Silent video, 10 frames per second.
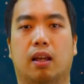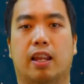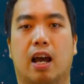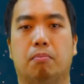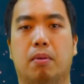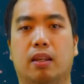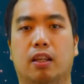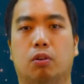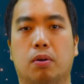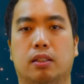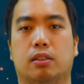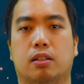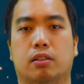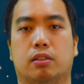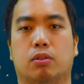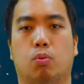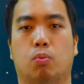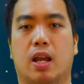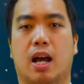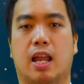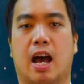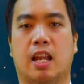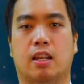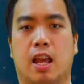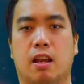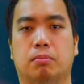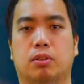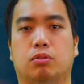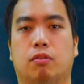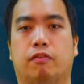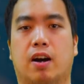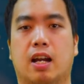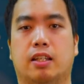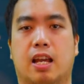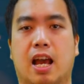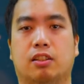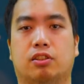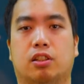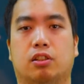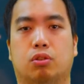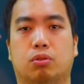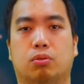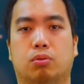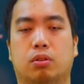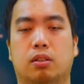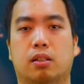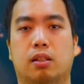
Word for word: There are many questions we are unable to find the answer to.